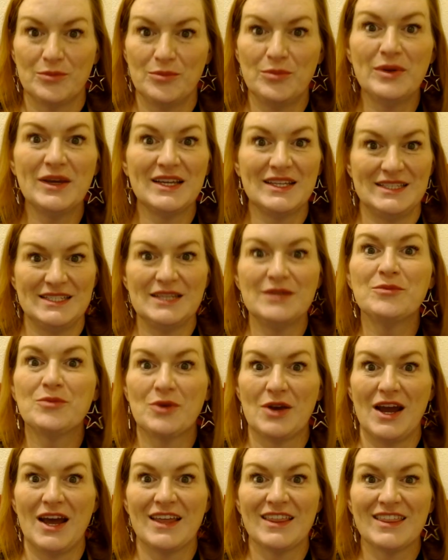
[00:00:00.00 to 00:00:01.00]
big deep
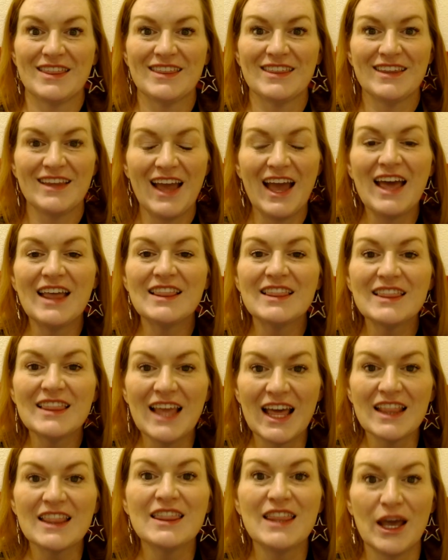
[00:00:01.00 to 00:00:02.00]
breath, and
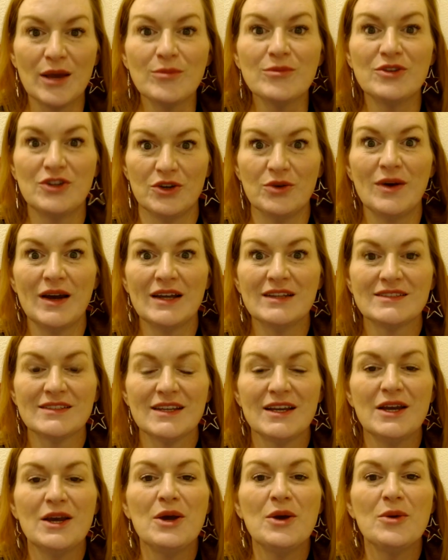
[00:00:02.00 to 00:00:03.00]
let them do it
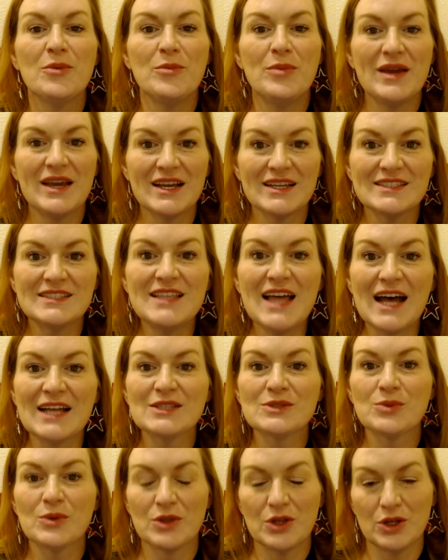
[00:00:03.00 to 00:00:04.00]
because
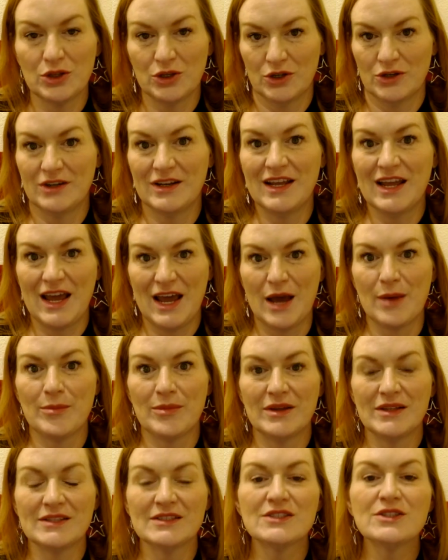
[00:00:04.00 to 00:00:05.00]
that's where the learning
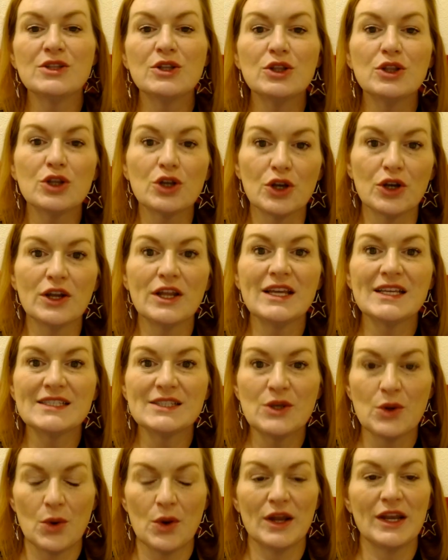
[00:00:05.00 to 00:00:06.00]
happens. The learning is
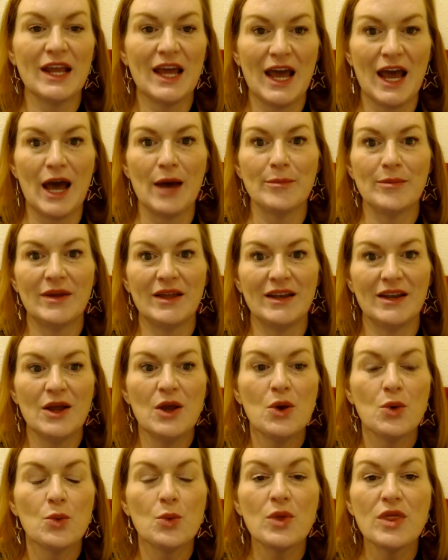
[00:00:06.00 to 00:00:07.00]
going to happen
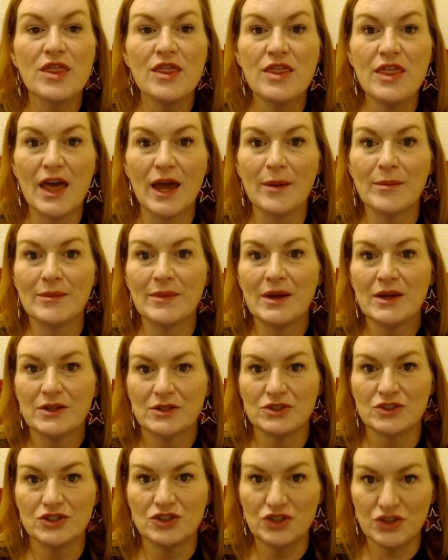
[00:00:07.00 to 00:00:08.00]
with them
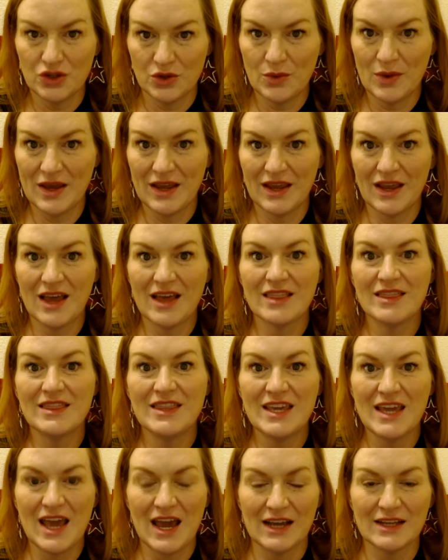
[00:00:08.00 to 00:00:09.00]
doing
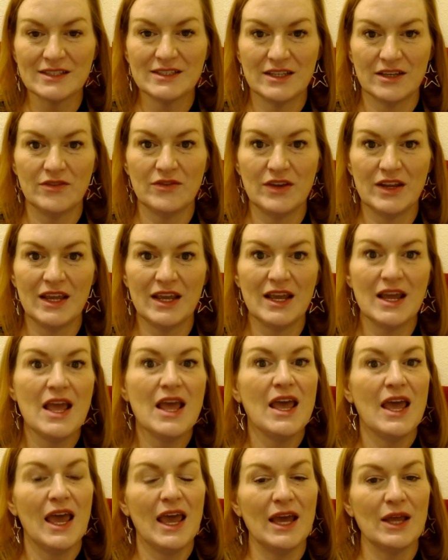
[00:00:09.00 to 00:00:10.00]
the activity.
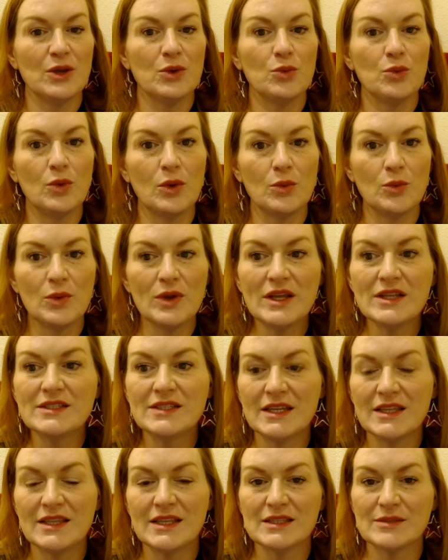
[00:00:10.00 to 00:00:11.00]
And when we
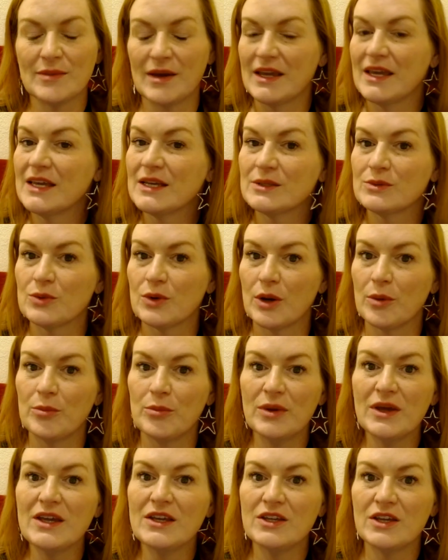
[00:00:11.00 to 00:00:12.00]
did this, my kids were a
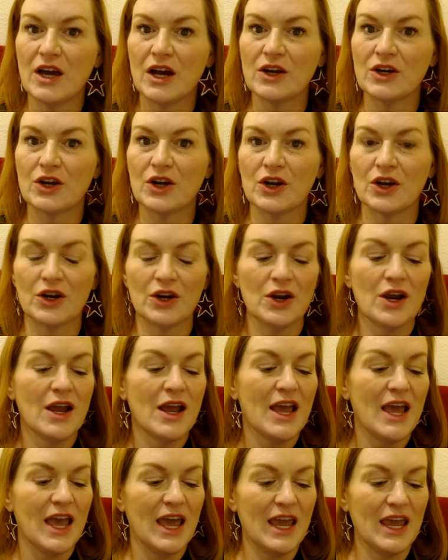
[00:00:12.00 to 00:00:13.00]
bit younger,
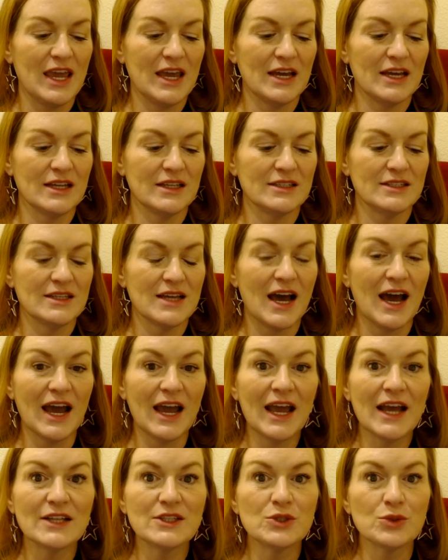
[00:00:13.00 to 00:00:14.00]
and I
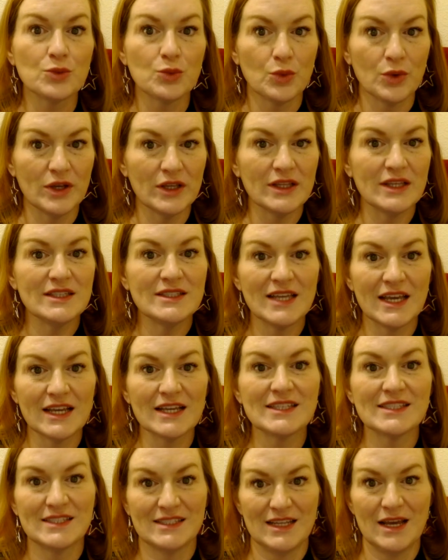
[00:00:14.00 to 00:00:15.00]
had to really take a
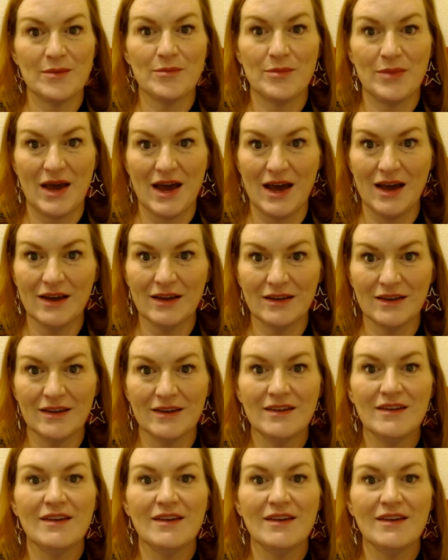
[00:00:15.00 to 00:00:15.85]
step back